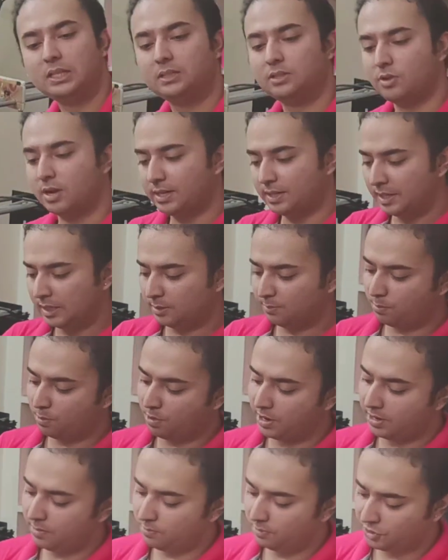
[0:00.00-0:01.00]
So at this
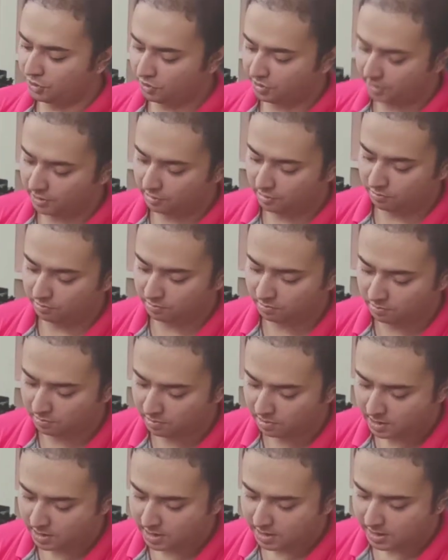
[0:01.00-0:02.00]
point what you can do
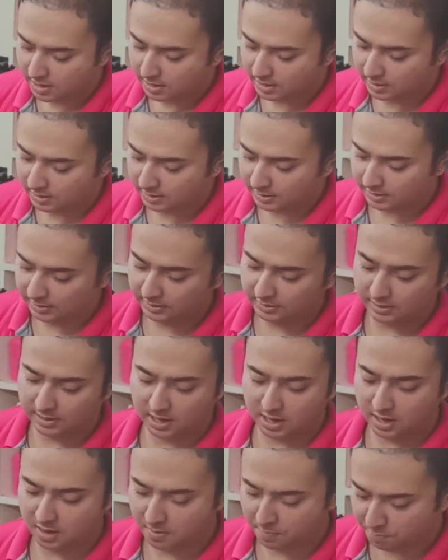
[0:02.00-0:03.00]
is
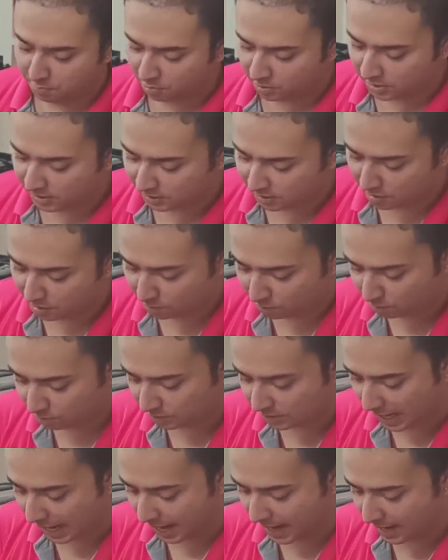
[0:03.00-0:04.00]
uh, put this
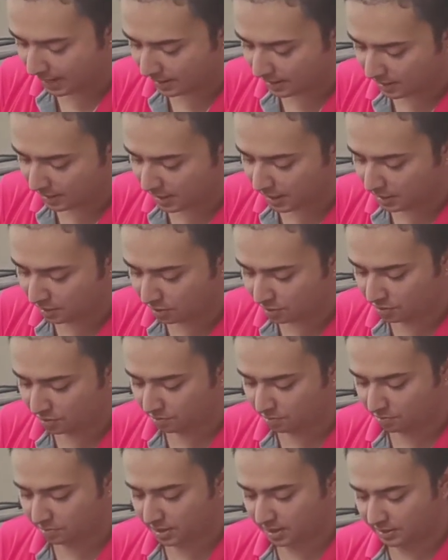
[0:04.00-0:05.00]
loose end
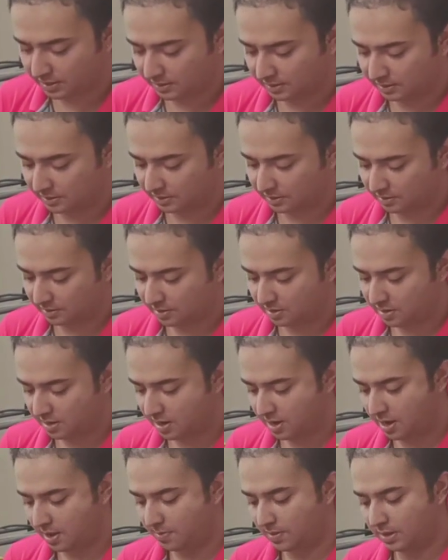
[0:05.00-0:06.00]
into this
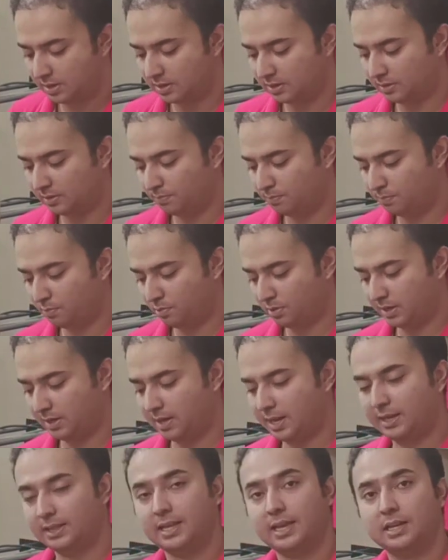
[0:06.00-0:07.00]
and I just pull it
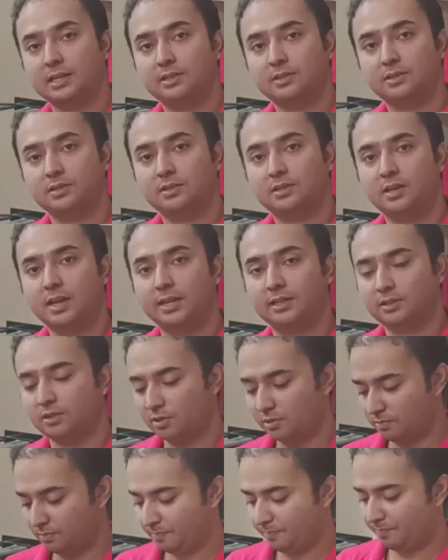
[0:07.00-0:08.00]
like that, like so.